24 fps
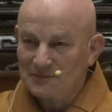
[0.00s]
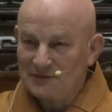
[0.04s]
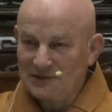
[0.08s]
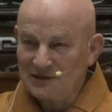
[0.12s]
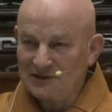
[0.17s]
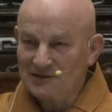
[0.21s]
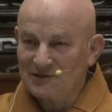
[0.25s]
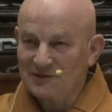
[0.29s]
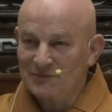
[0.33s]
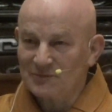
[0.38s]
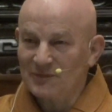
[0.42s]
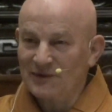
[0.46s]

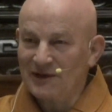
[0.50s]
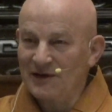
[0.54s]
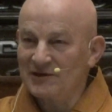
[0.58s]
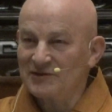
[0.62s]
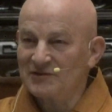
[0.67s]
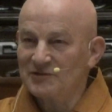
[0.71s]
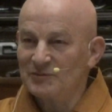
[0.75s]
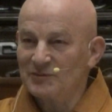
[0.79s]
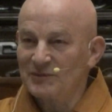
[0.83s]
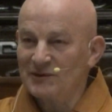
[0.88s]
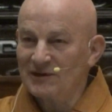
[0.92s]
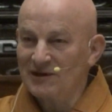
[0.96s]
and the
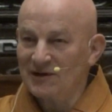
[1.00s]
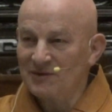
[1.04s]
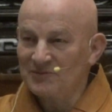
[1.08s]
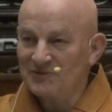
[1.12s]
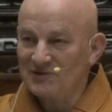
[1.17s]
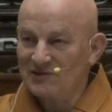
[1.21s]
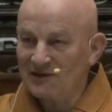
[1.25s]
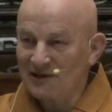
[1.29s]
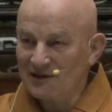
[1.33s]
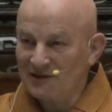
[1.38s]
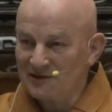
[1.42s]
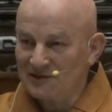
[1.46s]
breath becomes
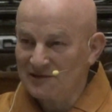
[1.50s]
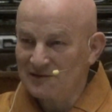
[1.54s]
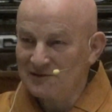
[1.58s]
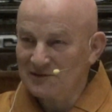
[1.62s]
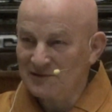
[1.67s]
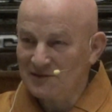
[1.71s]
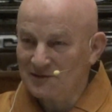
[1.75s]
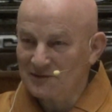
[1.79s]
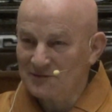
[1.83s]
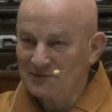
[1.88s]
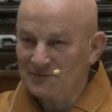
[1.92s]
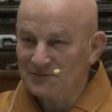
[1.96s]
subtle,
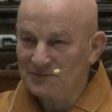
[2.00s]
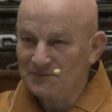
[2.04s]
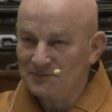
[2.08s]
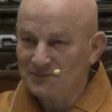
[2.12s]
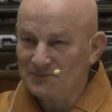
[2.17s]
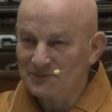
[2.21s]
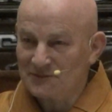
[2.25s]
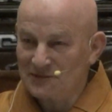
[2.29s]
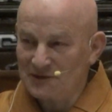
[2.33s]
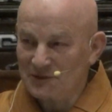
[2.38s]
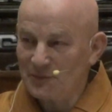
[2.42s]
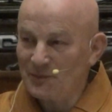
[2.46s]

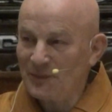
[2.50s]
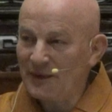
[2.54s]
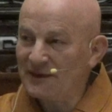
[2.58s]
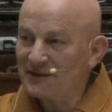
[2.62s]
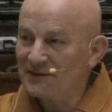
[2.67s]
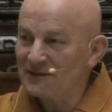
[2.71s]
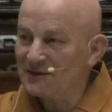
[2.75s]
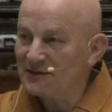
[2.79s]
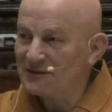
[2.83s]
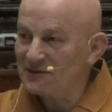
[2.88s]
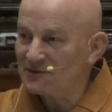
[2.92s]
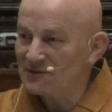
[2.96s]

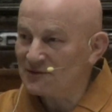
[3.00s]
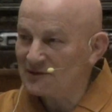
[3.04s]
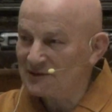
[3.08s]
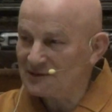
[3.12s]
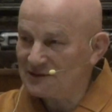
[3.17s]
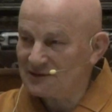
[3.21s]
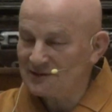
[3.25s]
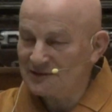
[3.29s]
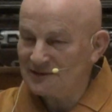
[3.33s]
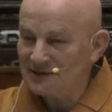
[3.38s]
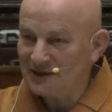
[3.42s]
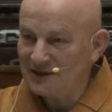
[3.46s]
dependent
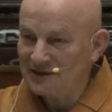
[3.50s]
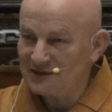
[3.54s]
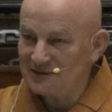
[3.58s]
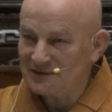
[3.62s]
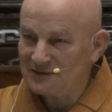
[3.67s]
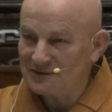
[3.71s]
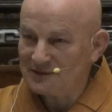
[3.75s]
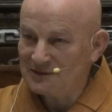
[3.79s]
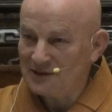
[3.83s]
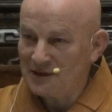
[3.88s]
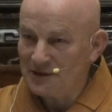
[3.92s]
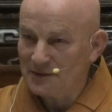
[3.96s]

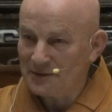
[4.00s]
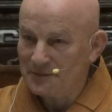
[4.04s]
origination.